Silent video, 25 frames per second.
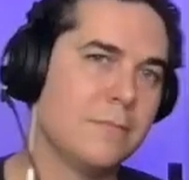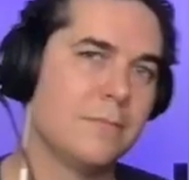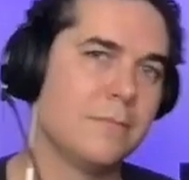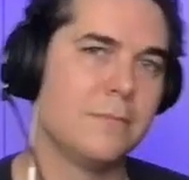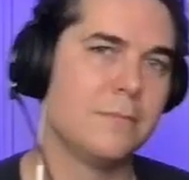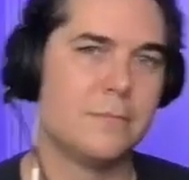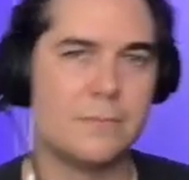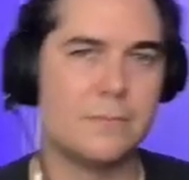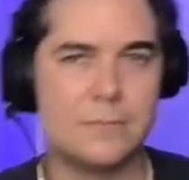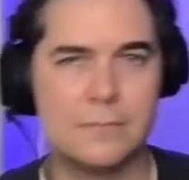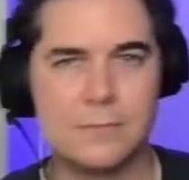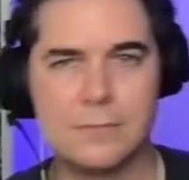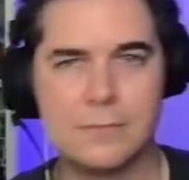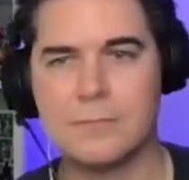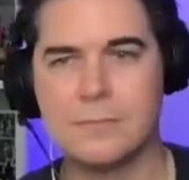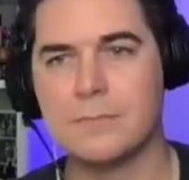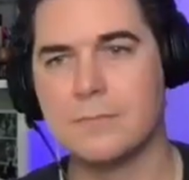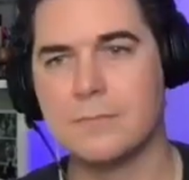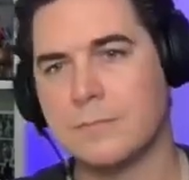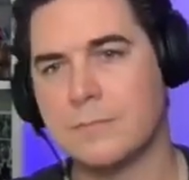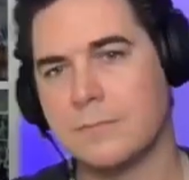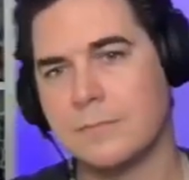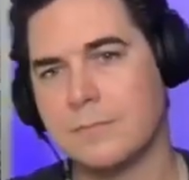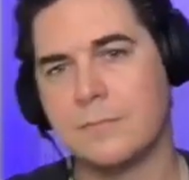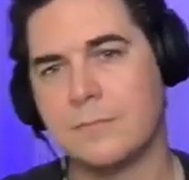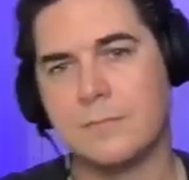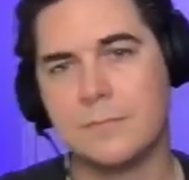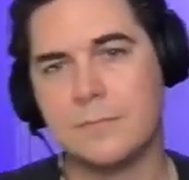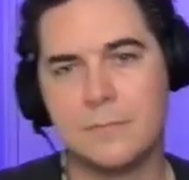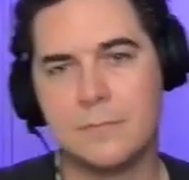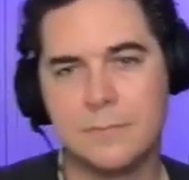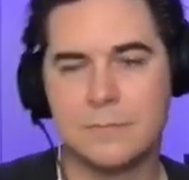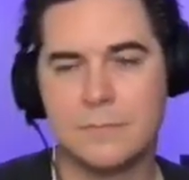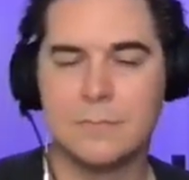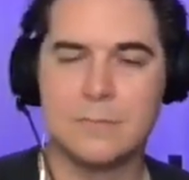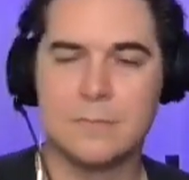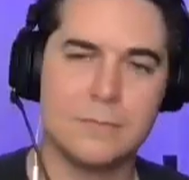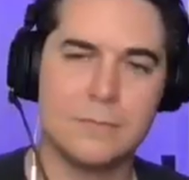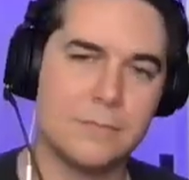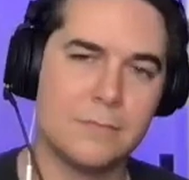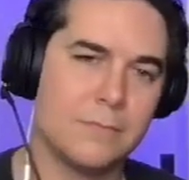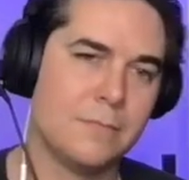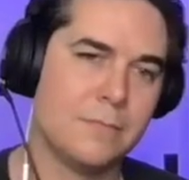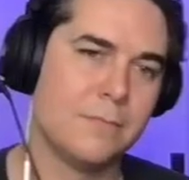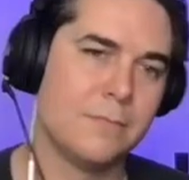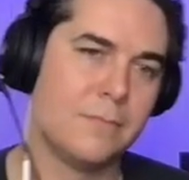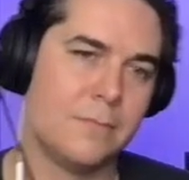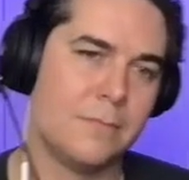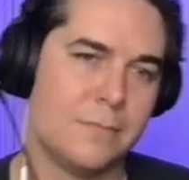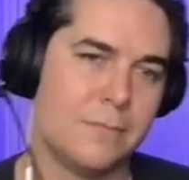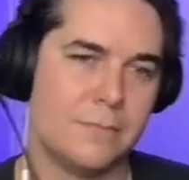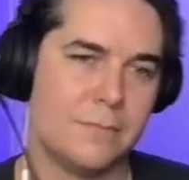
The person shown says nothing.